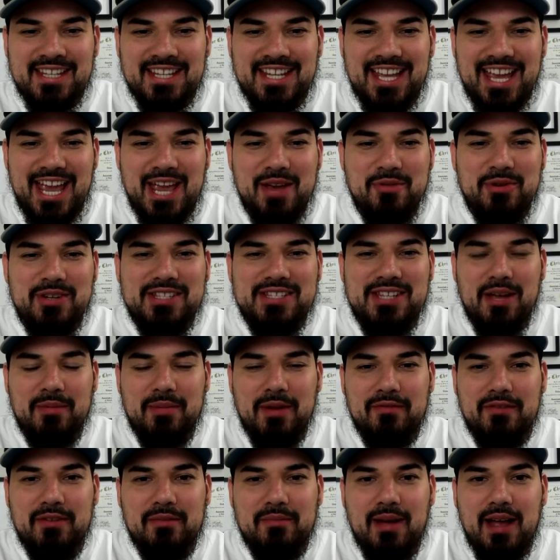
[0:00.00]
Hey, what's up,
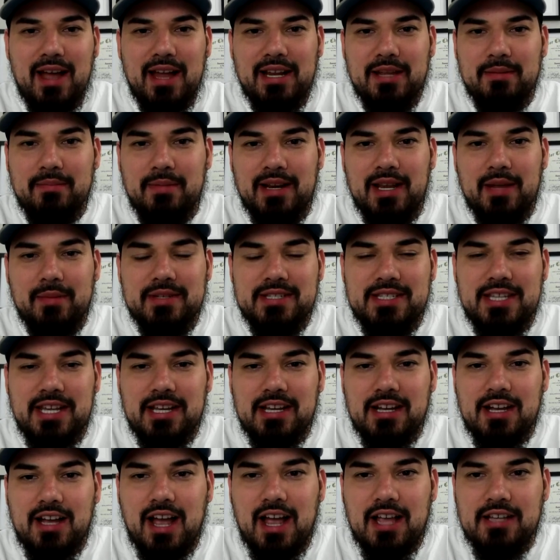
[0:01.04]
everybody? My name is Nick
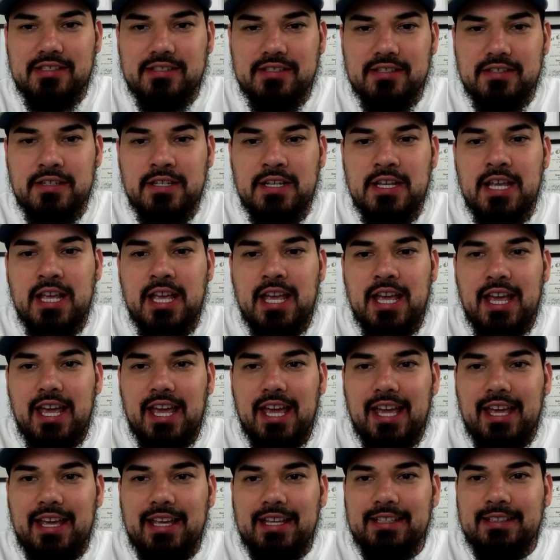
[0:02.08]
Acosta,
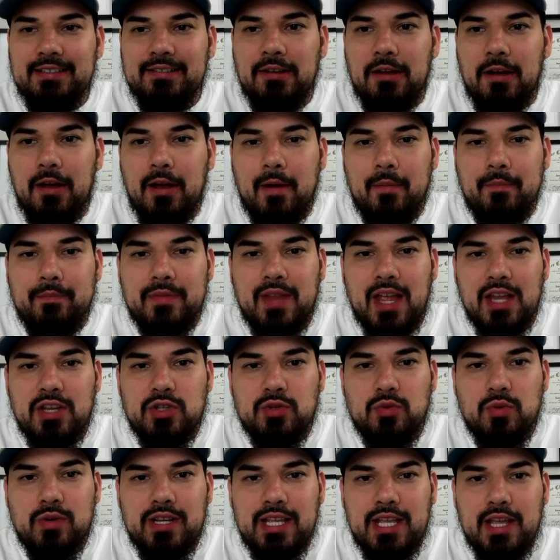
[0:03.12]
and I just
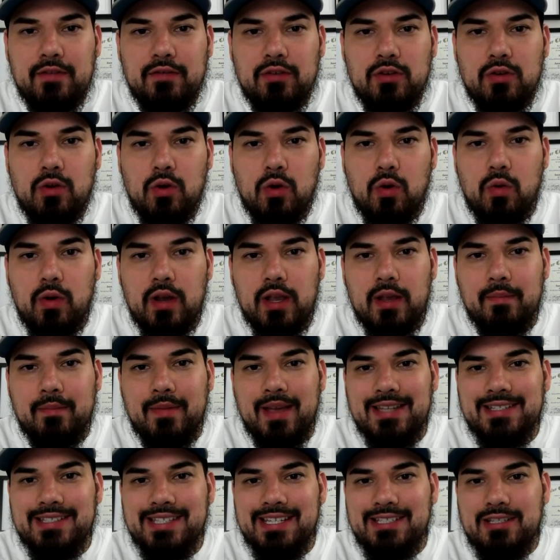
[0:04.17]
want to give you a quick
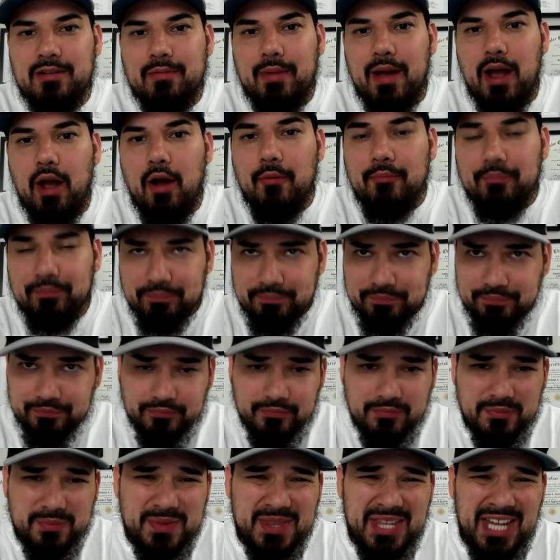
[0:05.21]
message about
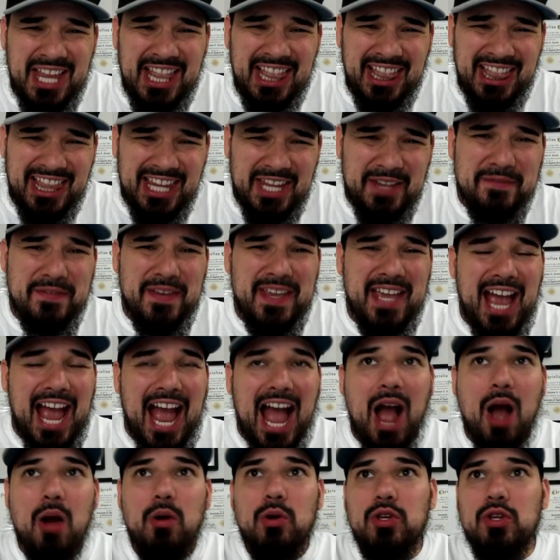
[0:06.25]
living
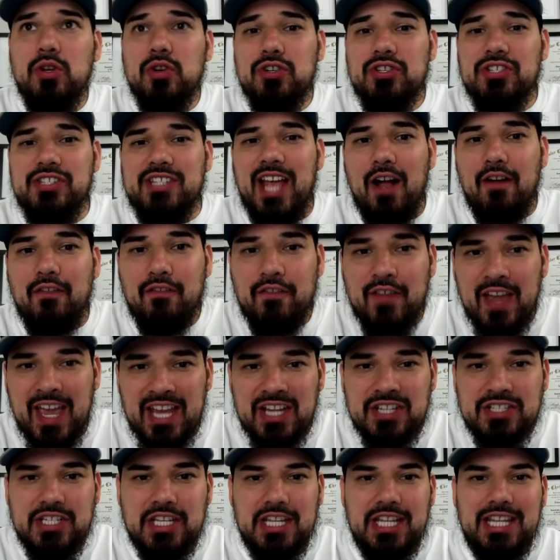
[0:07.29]
out your
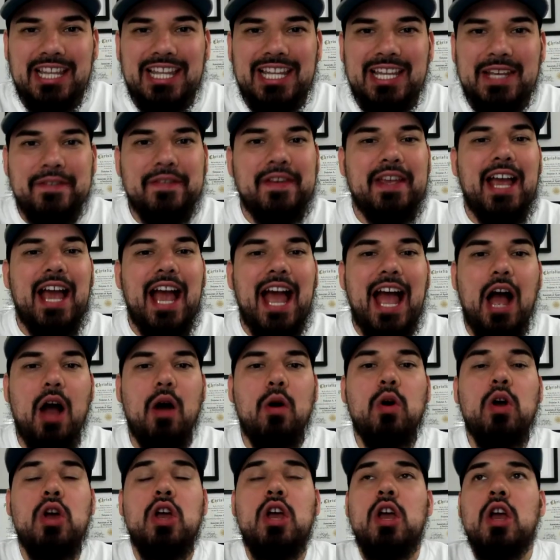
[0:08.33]
salvation, living
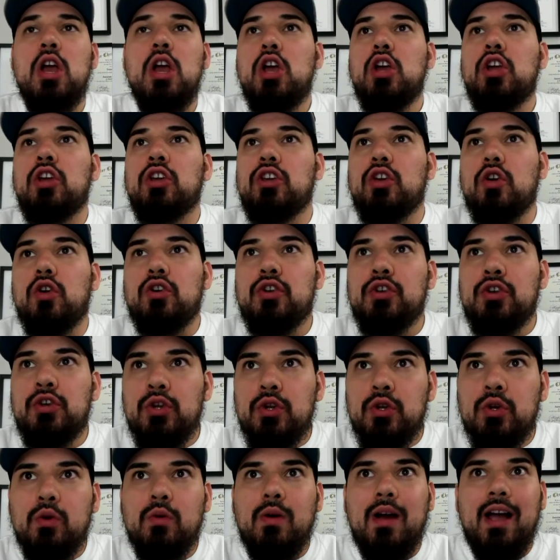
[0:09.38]
out your
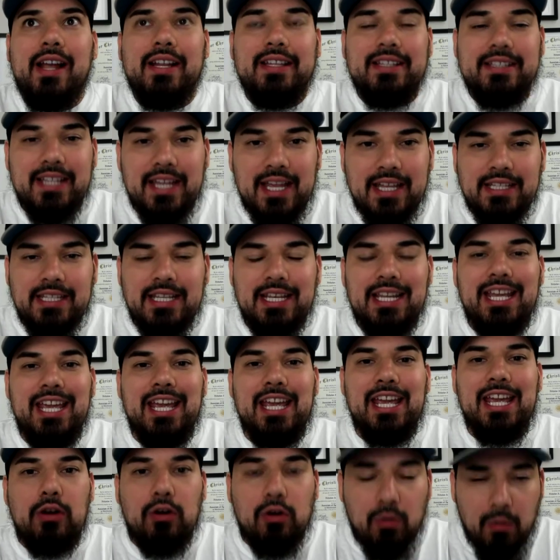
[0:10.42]
new identity in
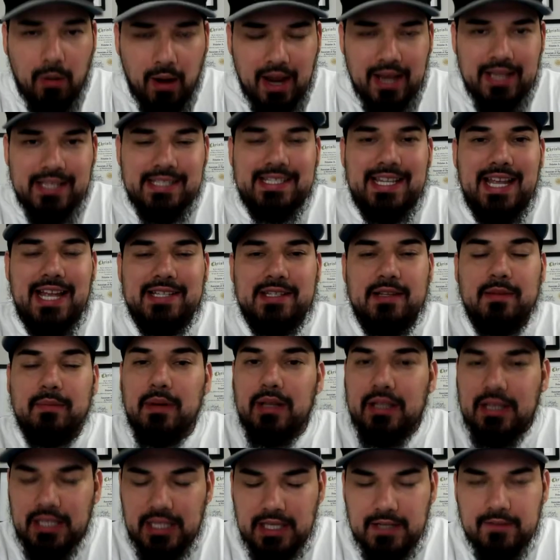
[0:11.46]
Christ as a
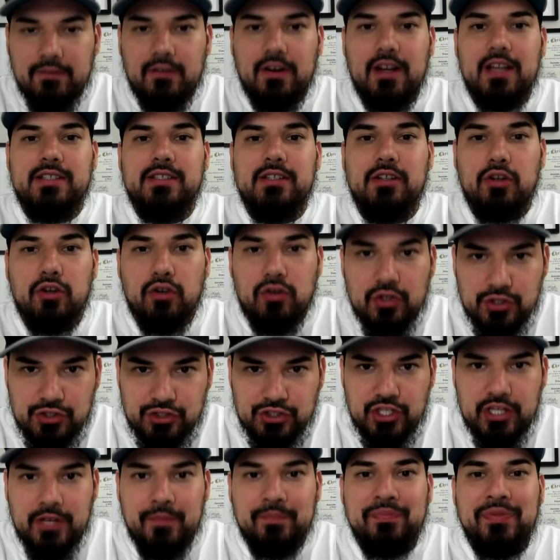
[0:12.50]
believer, as a
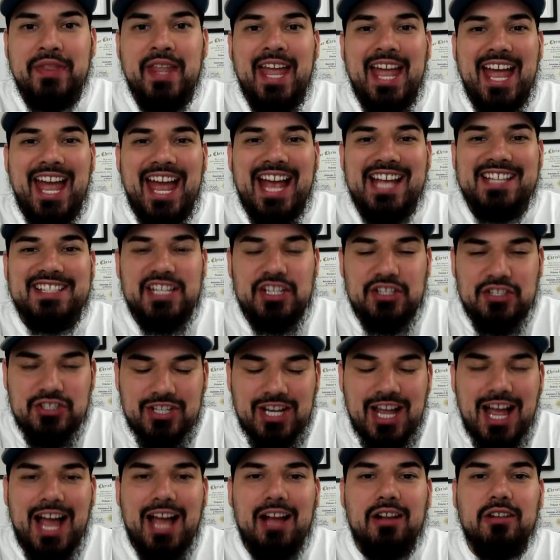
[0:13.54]
Christian, as a
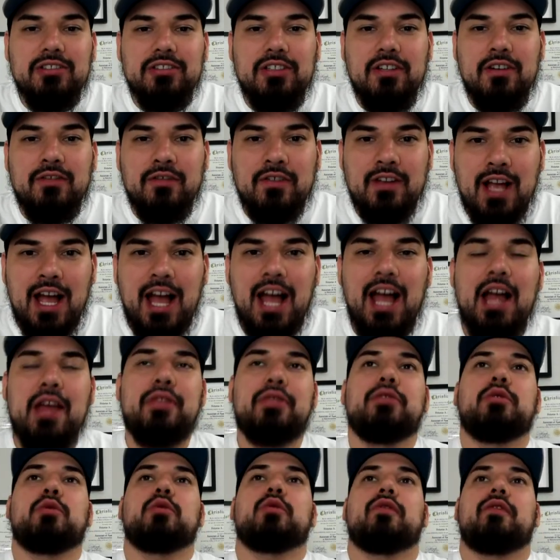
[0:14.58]
child of God
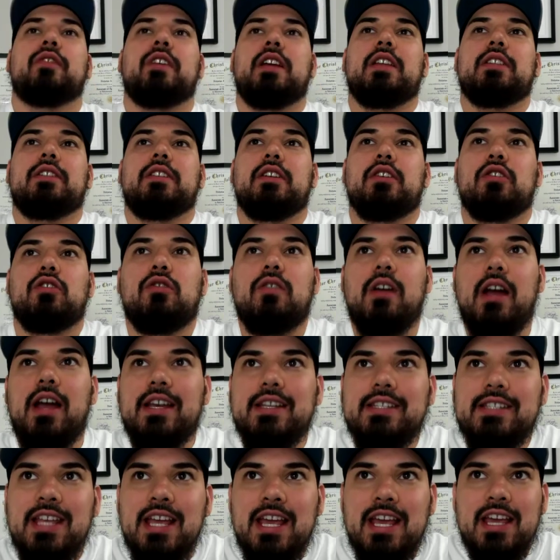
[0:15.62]
through faith in
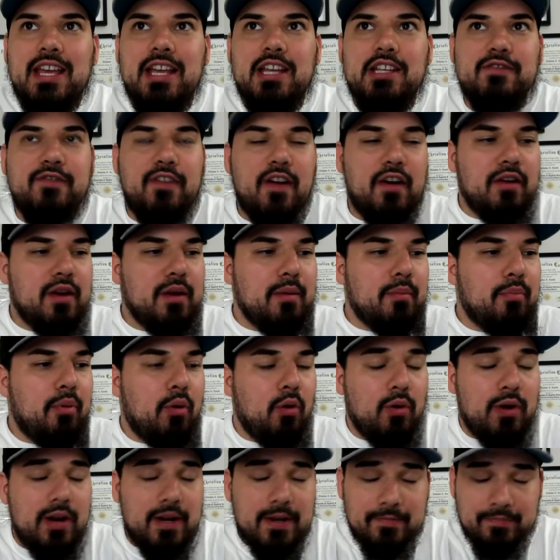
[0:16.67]
Christ. It's very
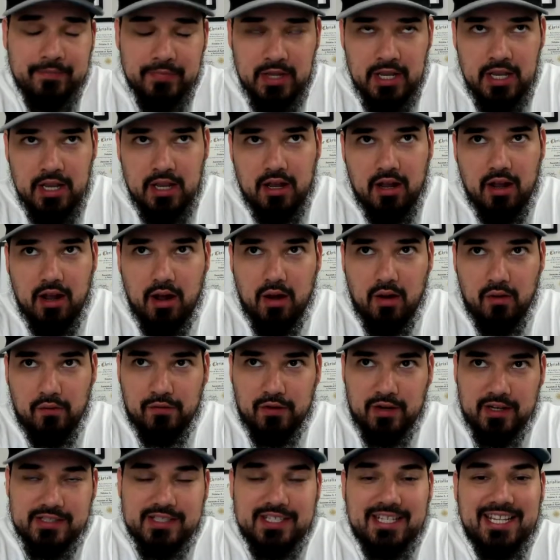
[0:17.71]
important for
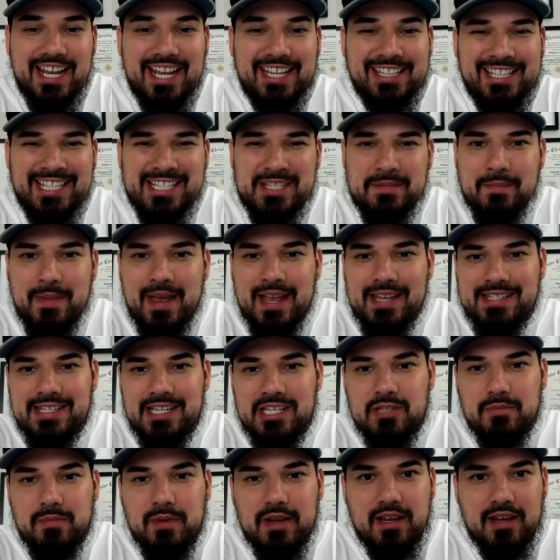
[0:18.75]
us to get this
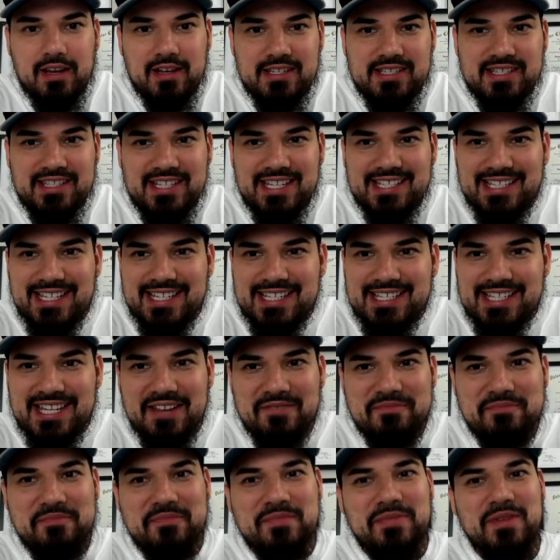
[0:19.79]
message, because this is
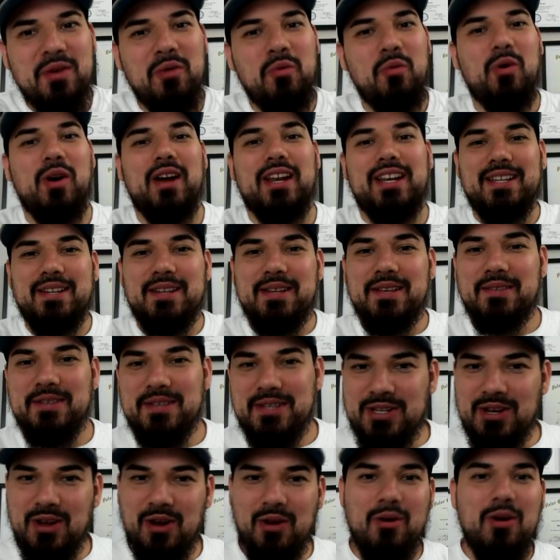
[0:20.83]
what, you
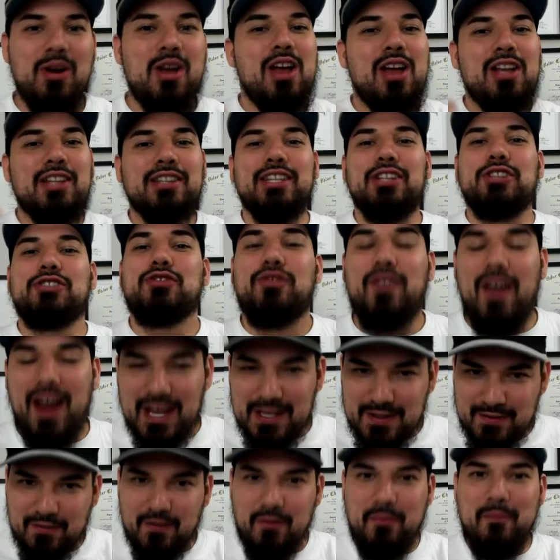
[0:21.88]
know, the
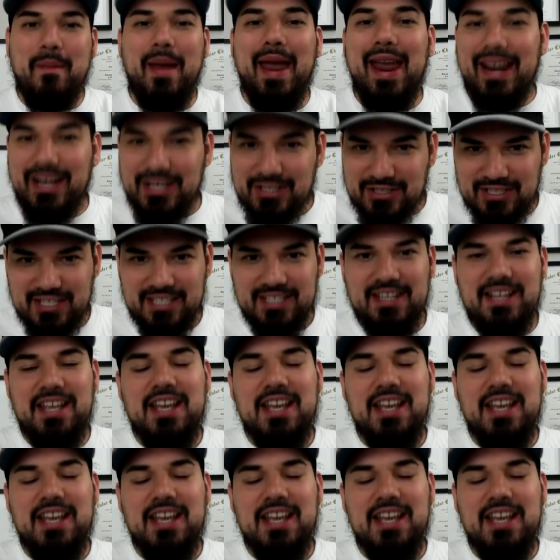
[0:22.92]
transformation